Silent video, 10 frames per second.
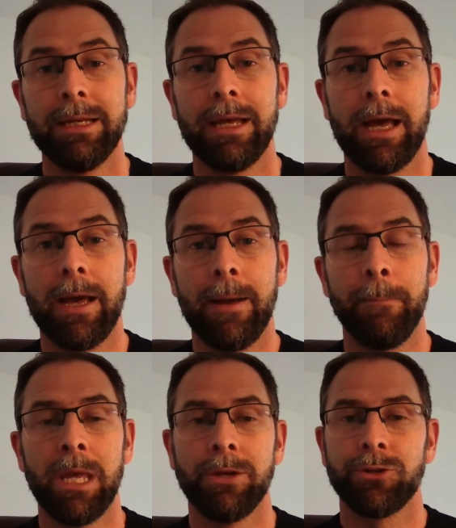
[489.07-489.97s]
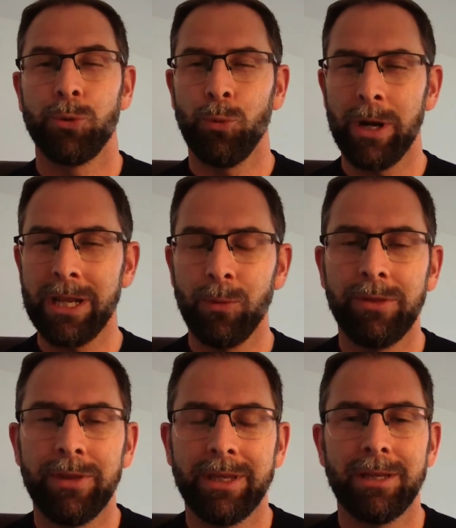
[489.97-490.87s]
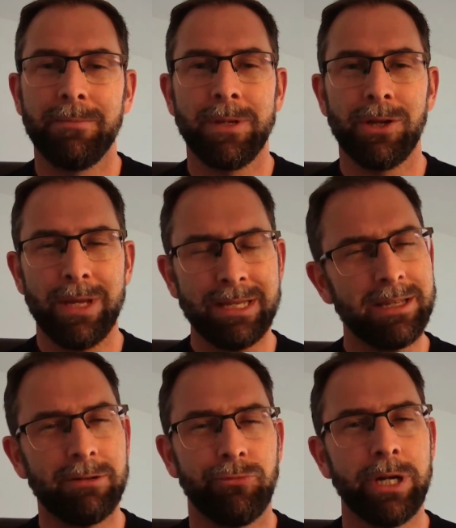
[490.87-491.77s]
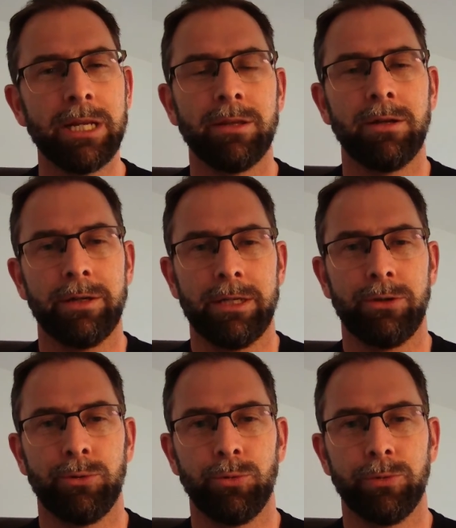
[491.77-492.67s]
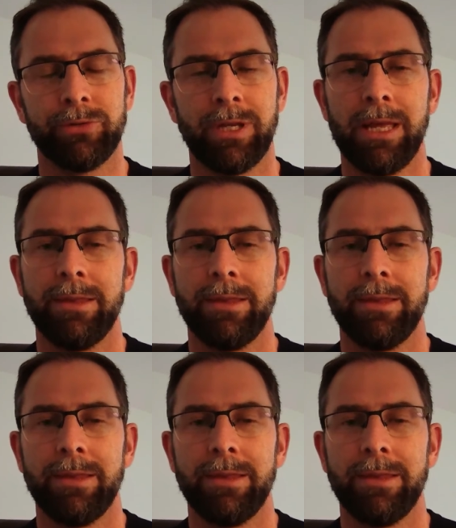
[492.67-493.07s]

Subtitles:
So already we're thinking, is that really the likely cause?